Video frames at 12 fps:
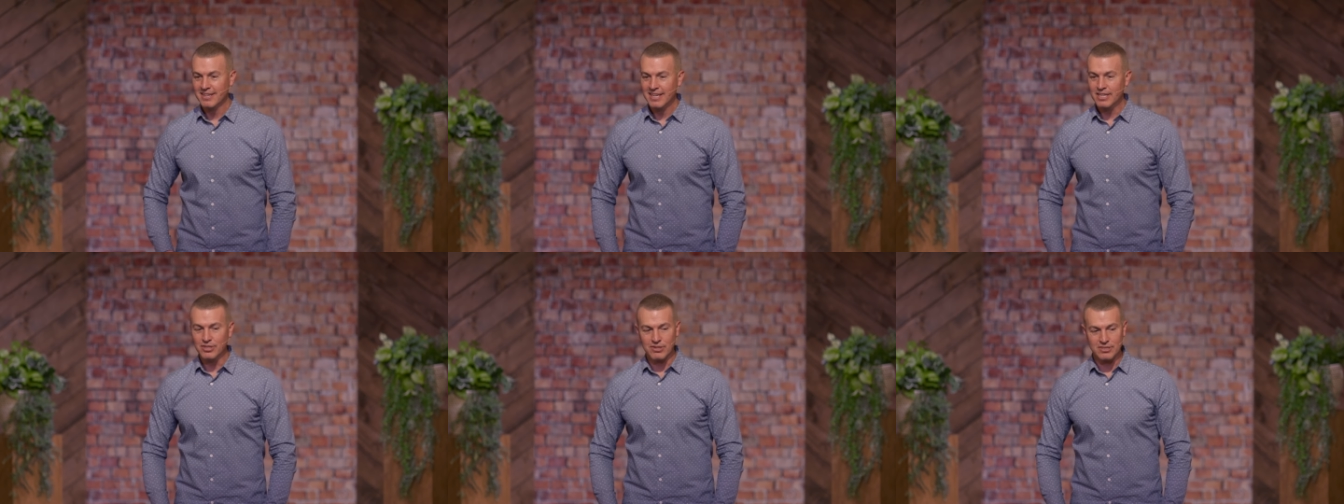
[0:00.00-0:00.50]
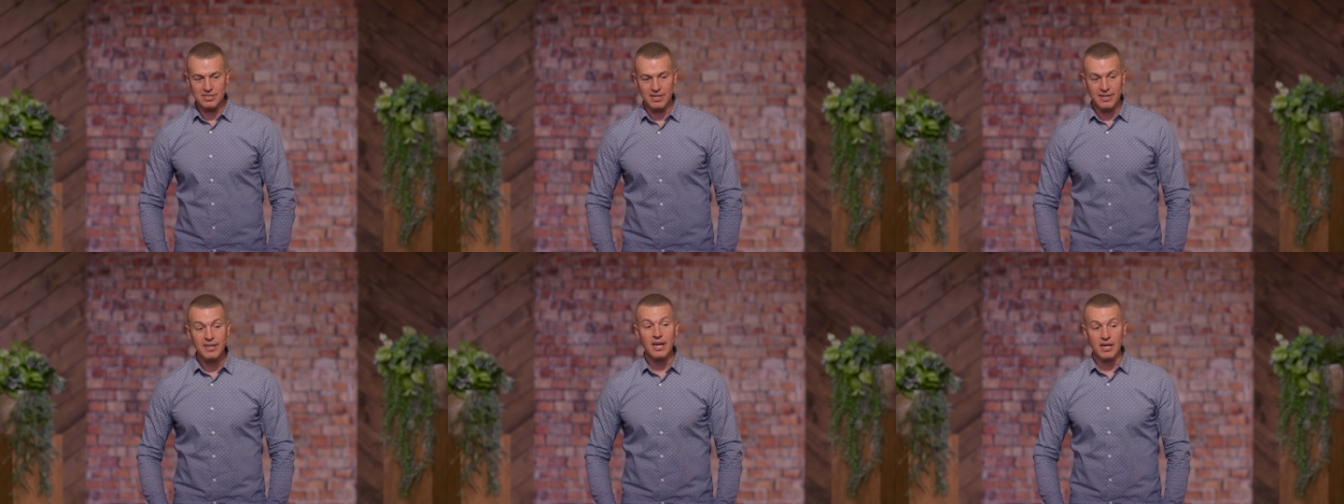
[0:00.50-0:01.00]
And you could say,
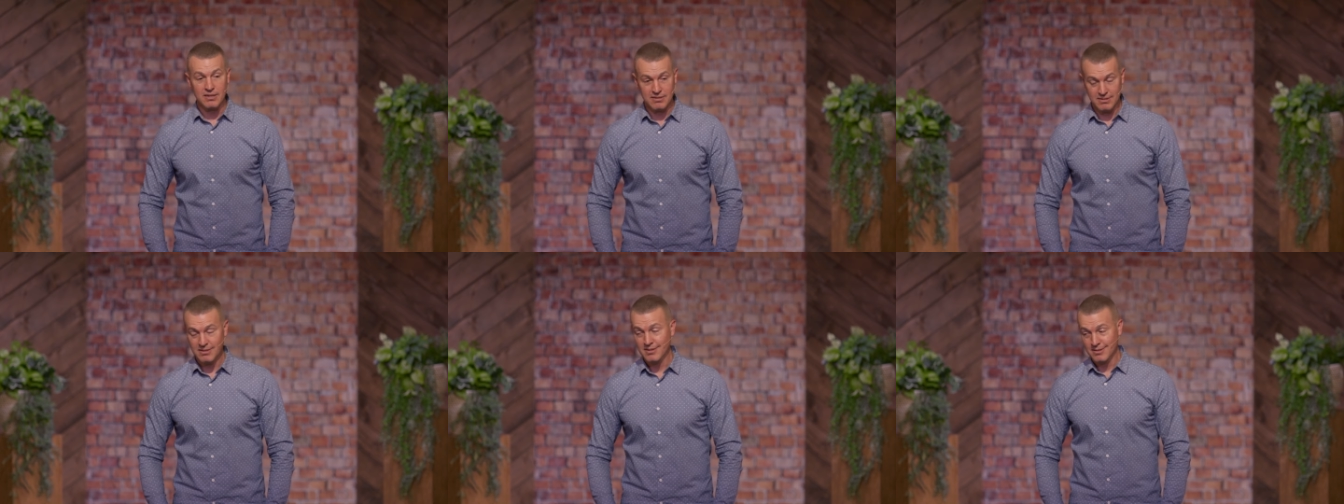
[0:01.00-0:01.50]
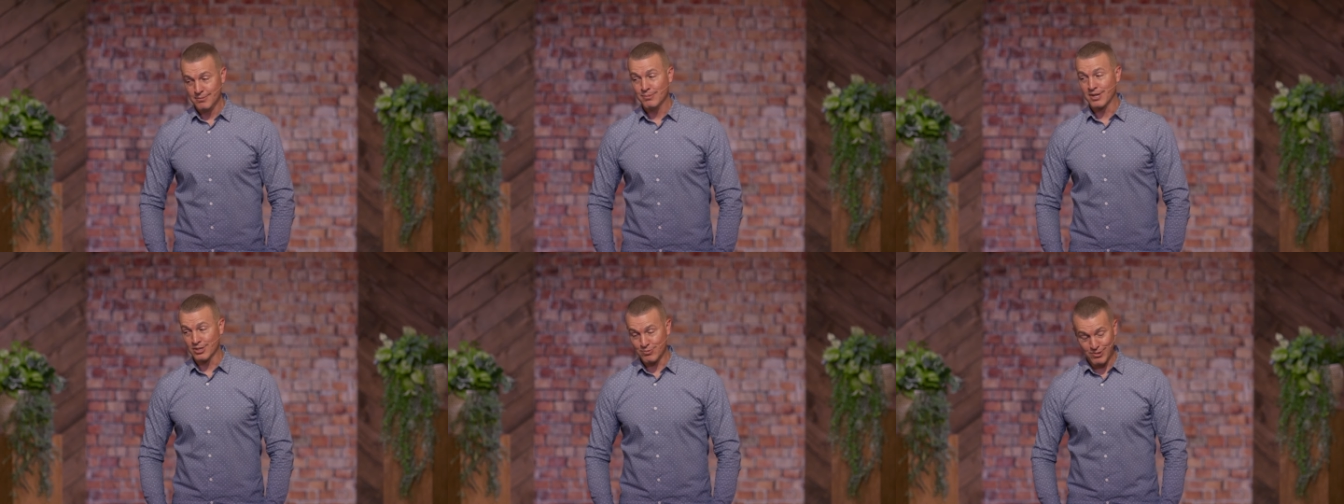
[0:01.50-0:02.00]
yeah, but
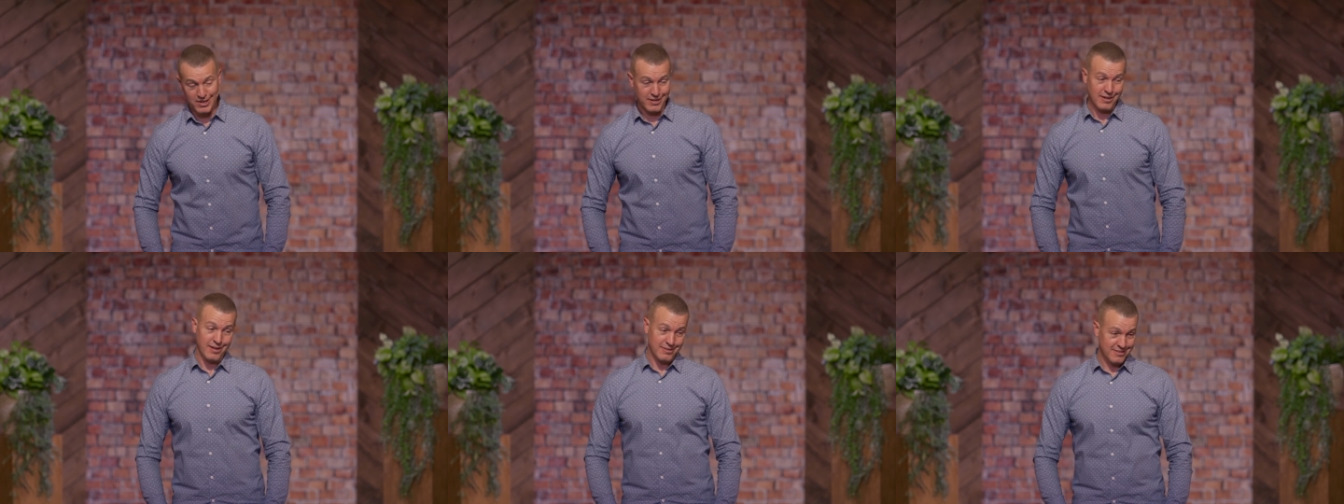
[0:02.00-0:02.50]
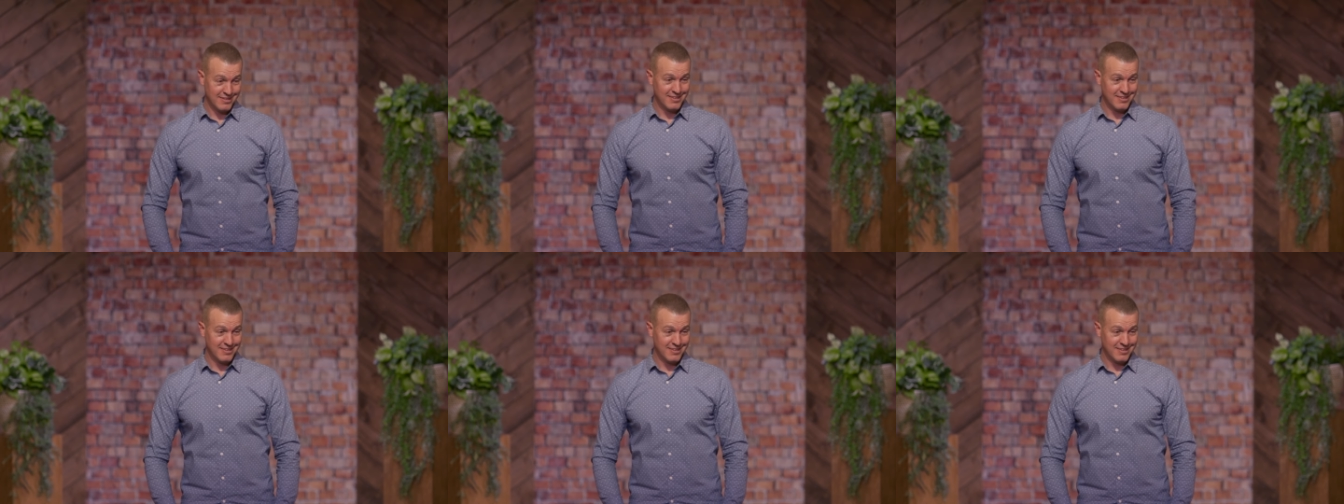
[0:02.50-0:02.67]
guess what I got?